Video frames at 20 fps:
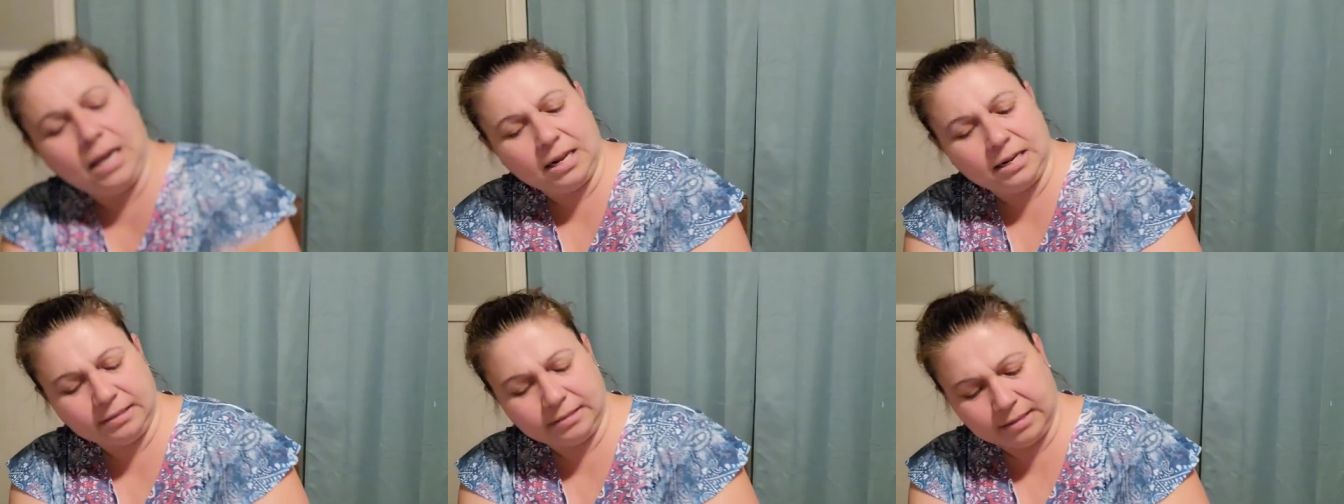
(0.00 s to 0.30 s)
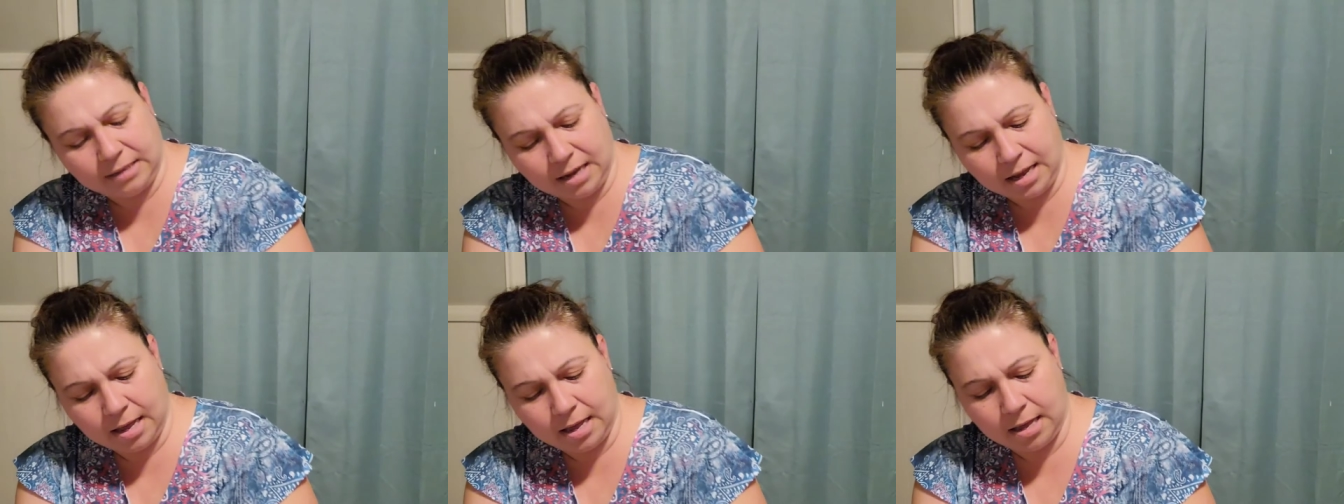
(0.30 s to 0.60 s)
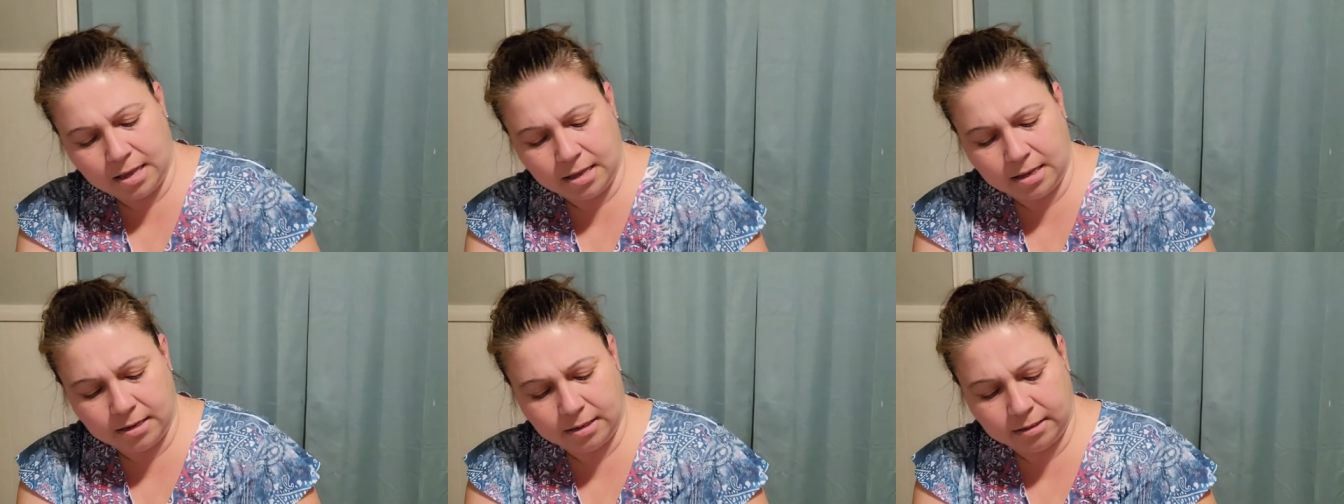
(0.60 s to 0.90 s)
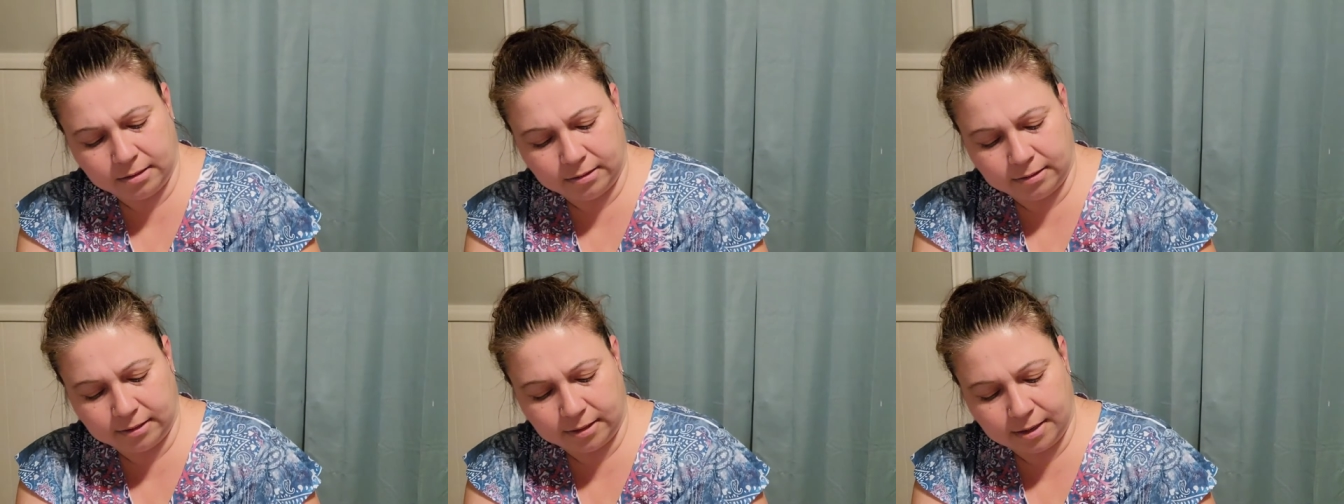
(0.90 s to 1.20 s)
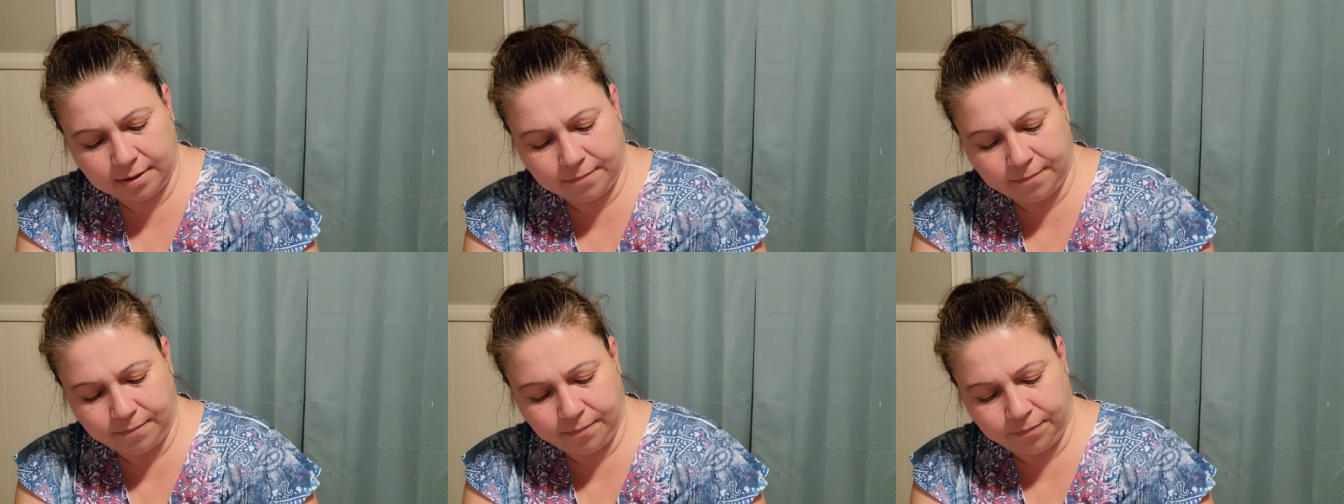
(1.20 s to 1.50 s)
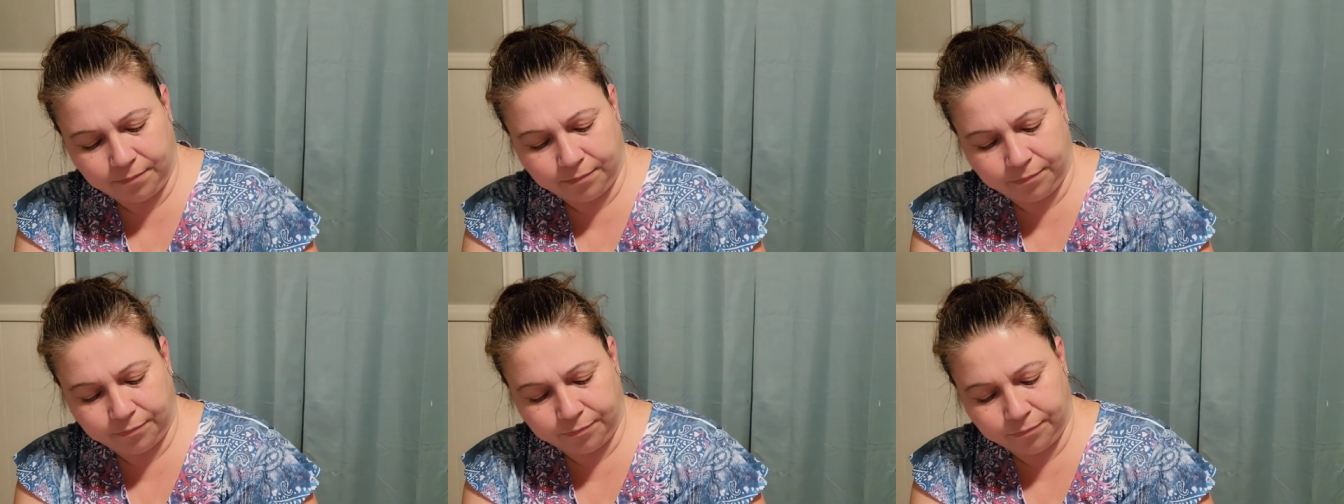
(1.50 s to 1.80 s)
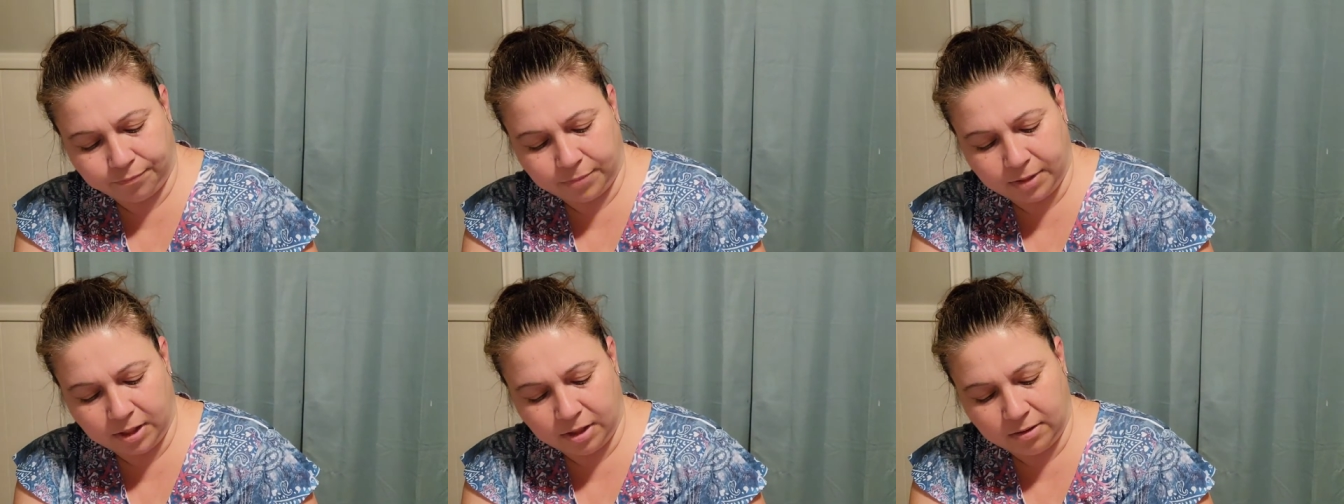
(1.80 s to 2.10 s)
It says,
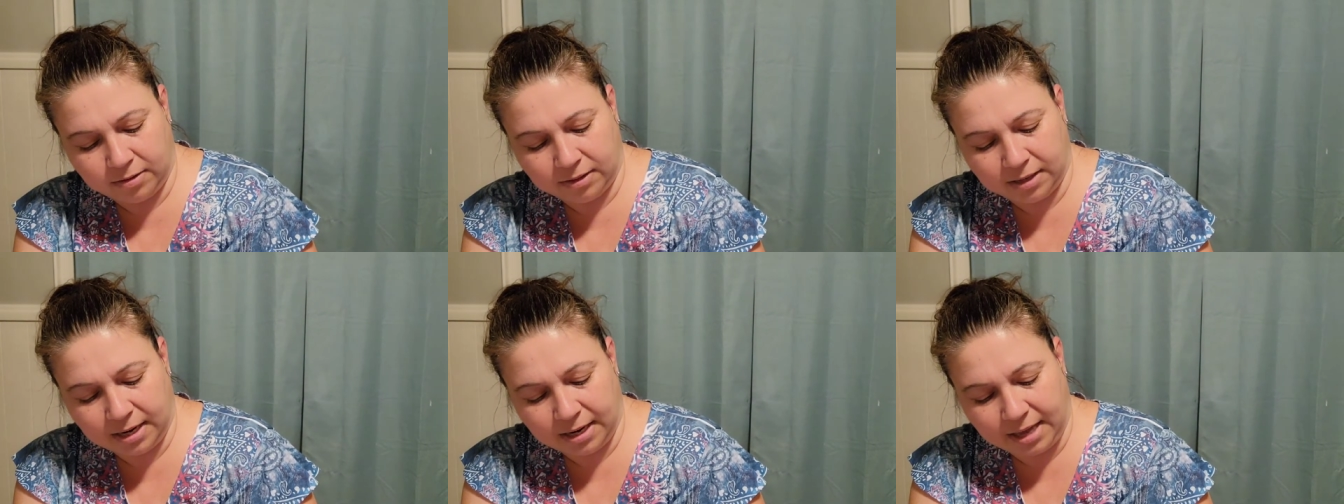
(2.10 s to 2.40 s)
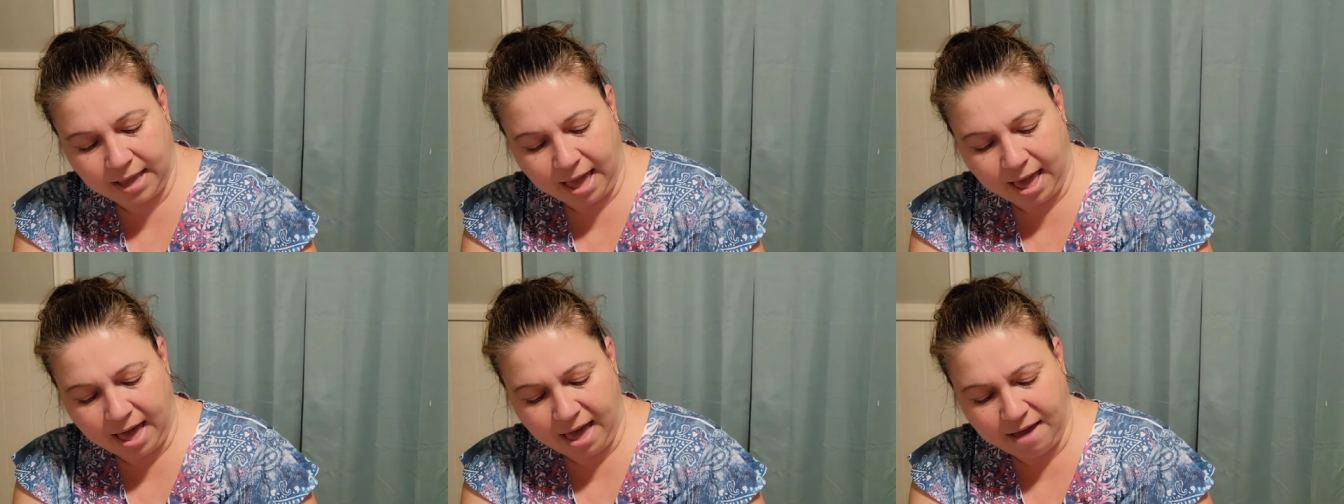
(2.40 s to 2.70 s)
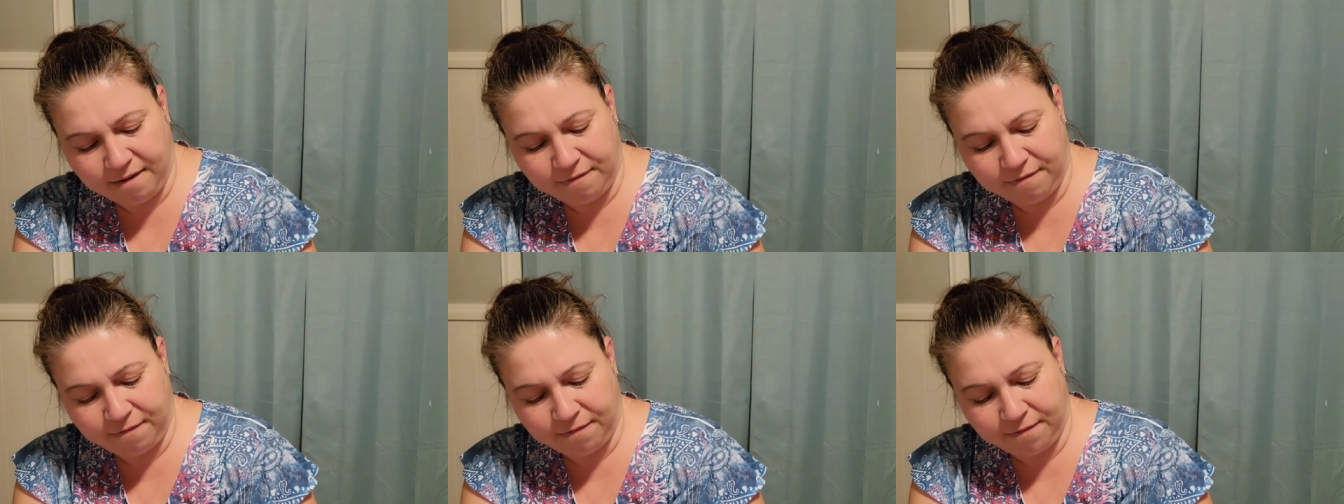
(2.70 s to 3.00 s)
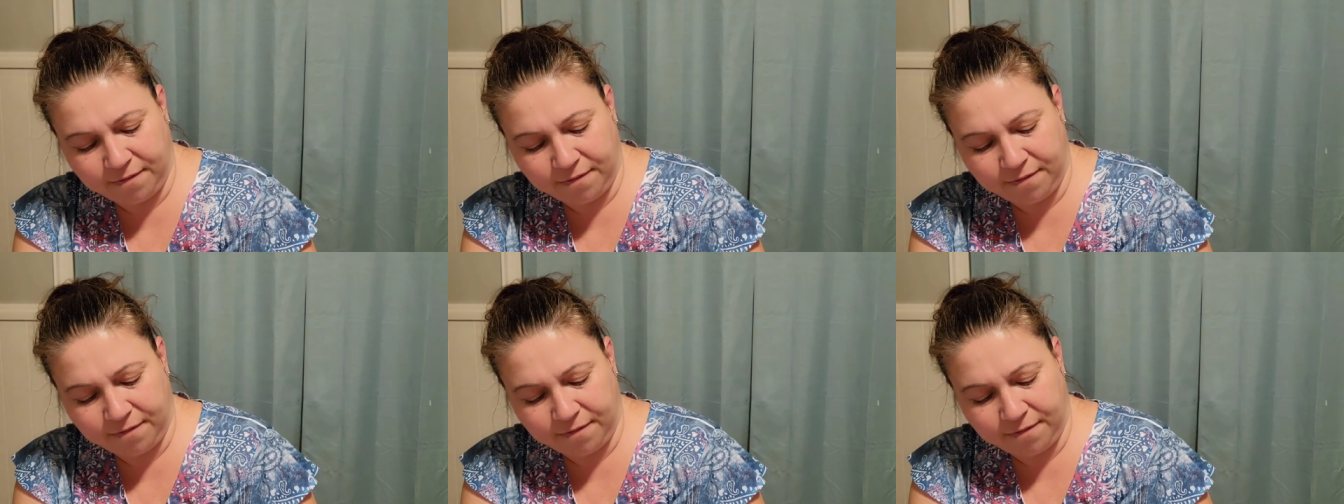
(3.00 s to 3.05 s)
looks like F